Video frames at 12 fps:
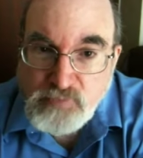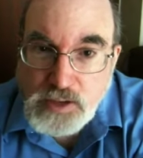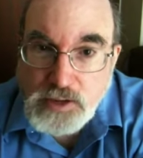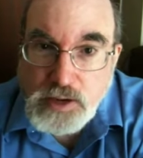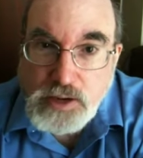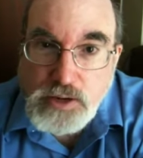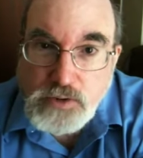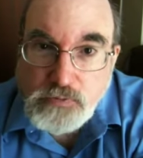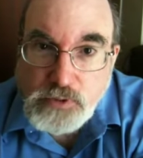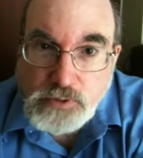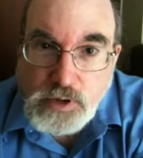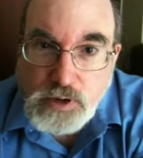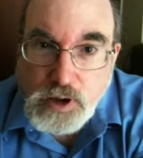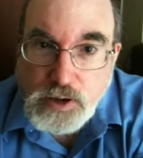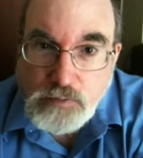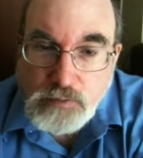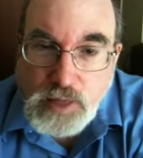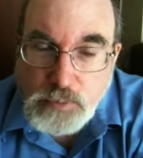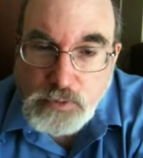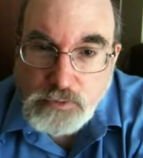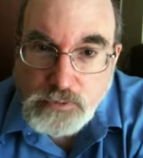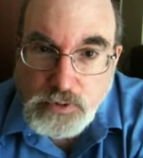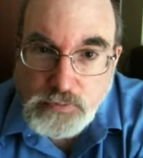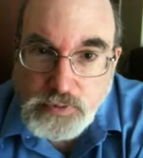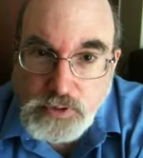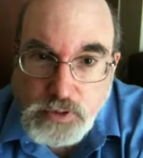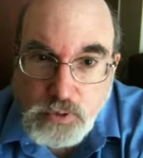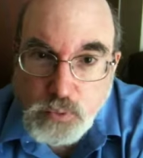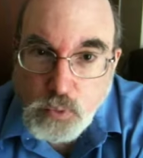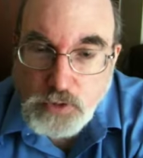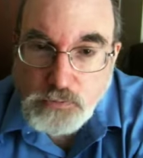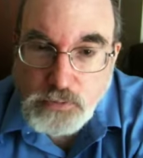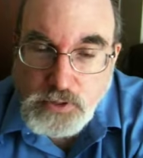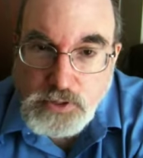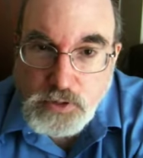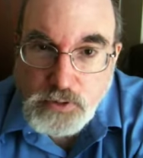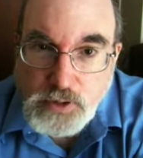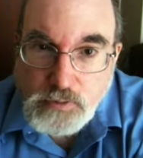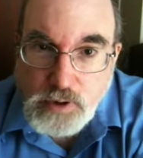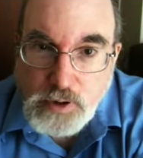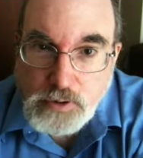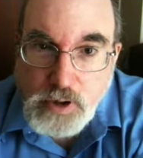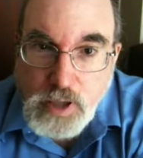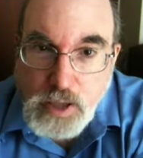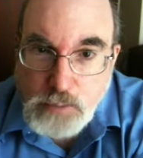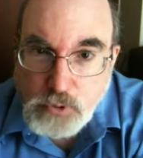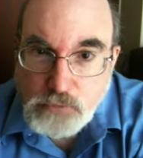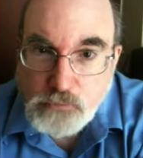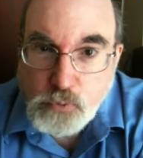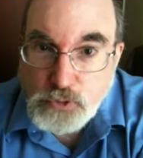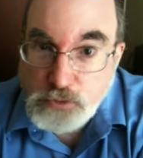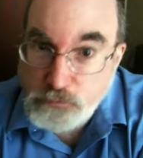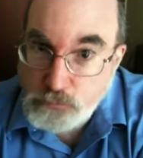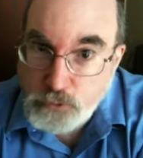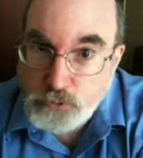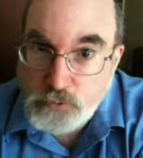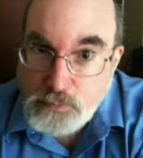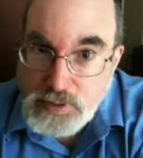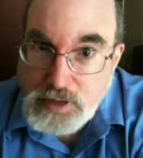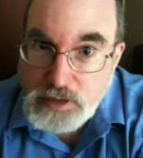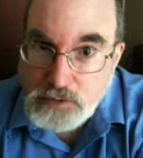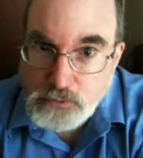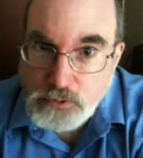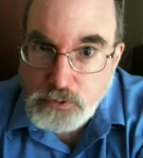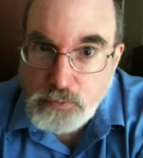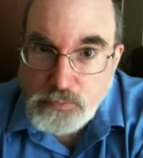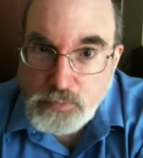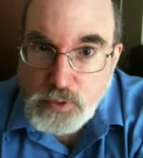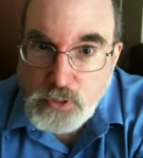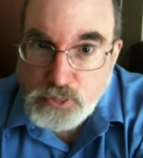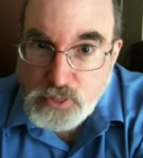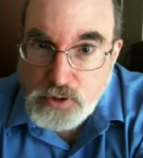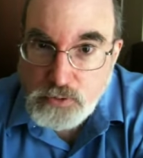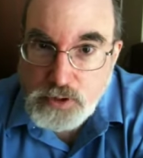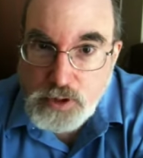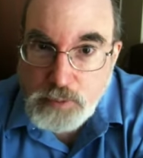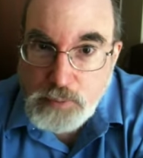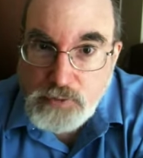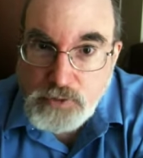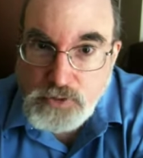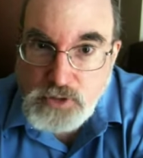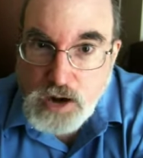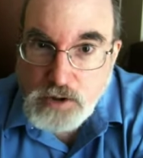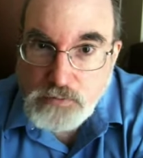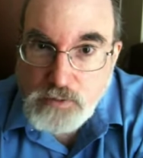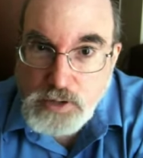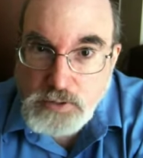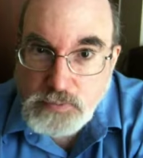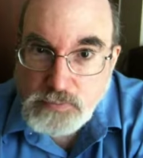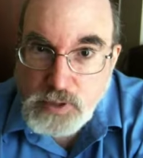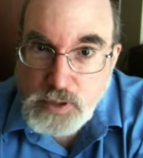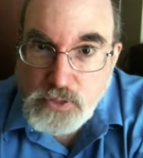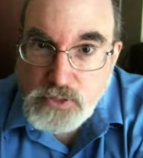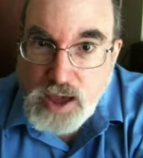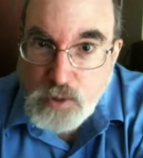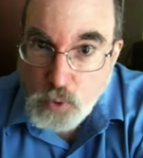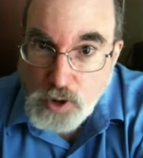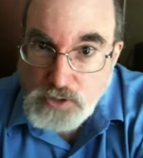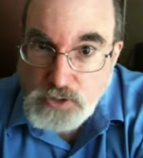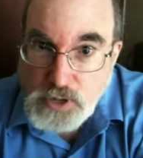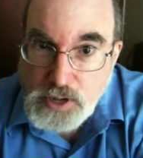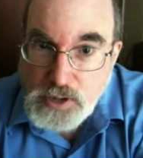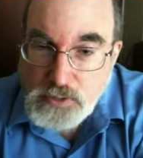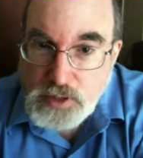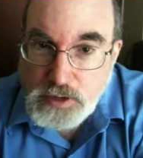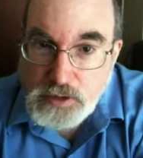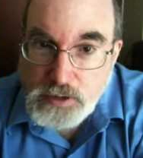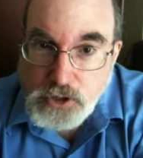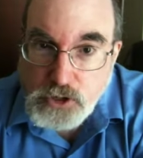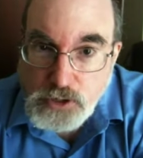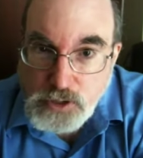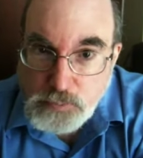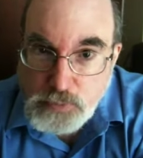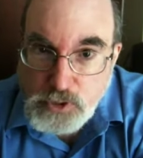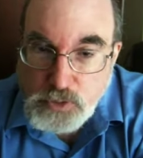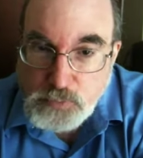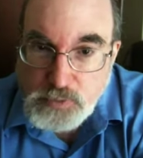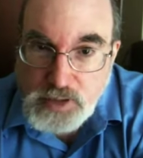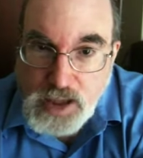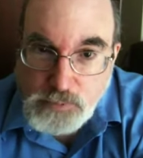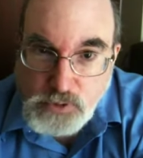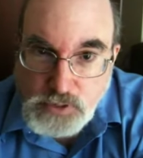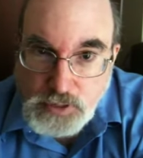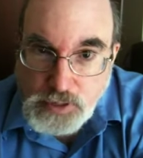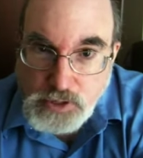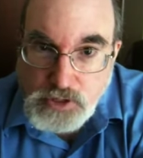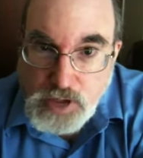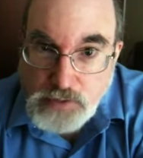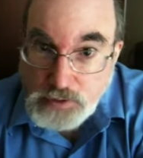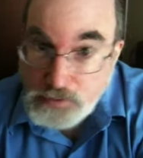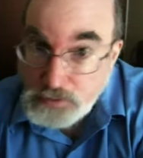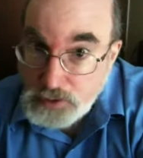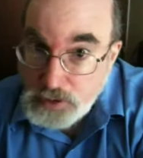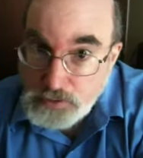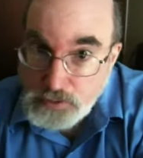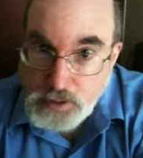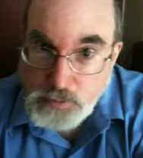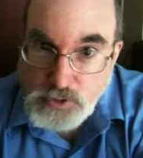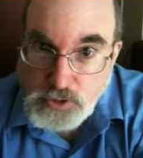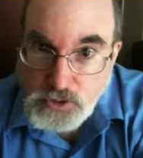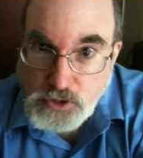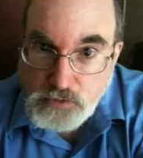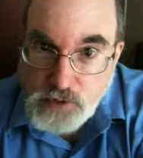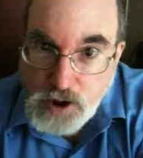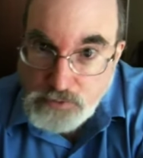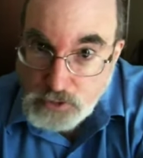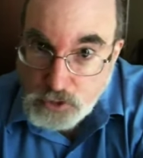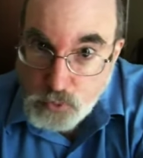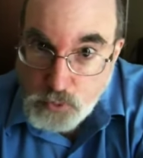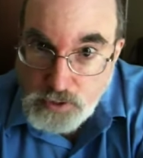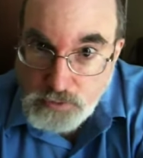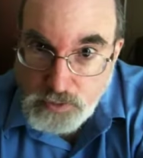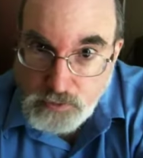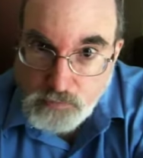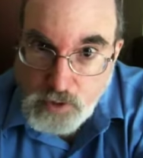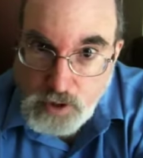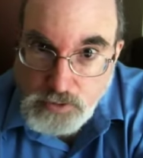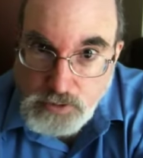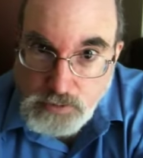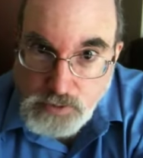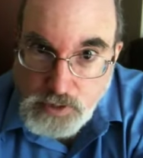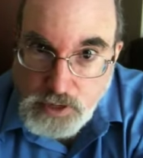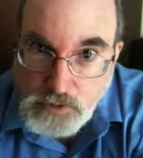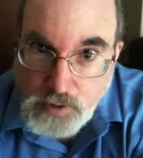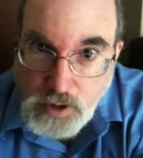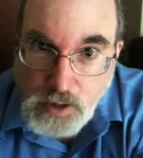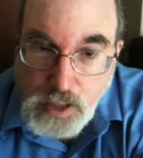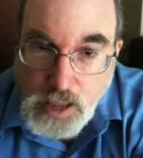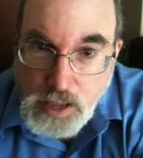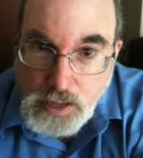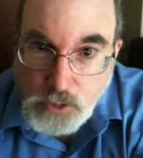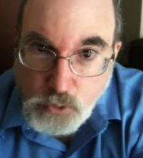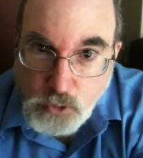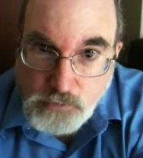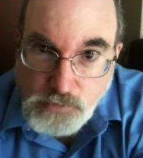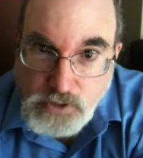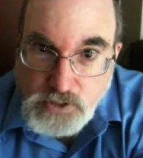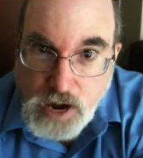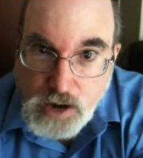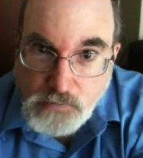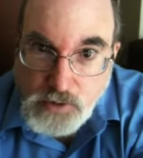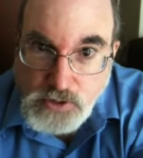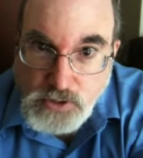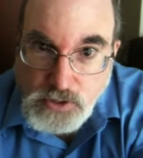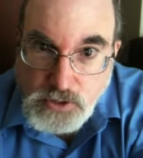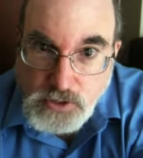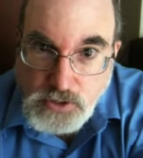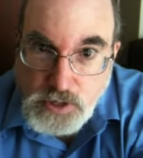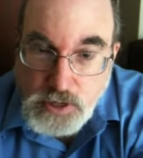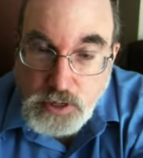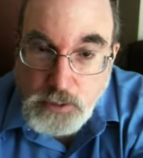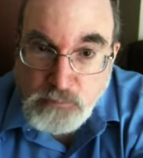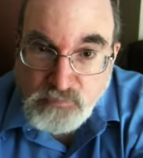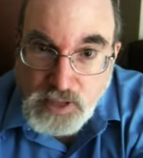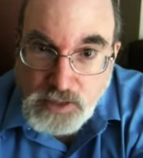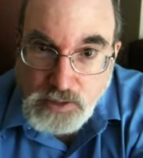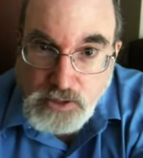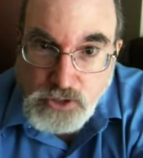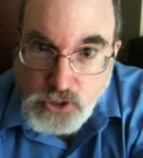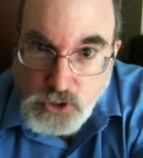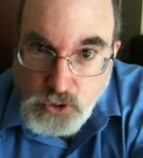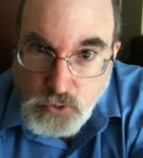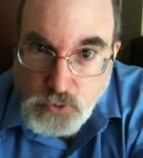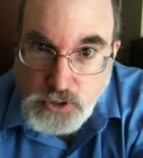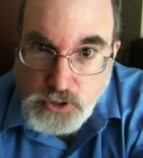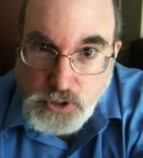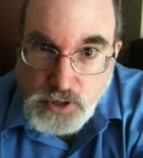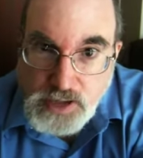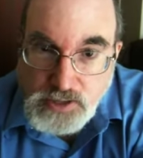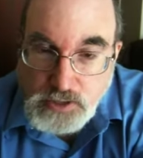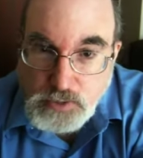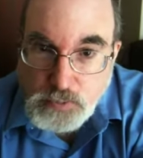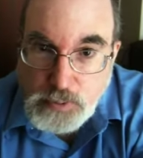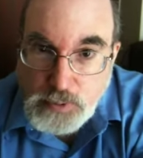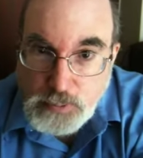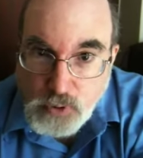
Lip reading: In 1959, Vladimir Vukovic, a wonderful Estonian writer, put forth the first meaningful theory about the sacrifice. That was that in addition to the bishop that captures on h7 and the knight that comes into g5 and the queen that follows through the h-file, in order for the sacrifice to succeed, at least 2 additional assets, maybe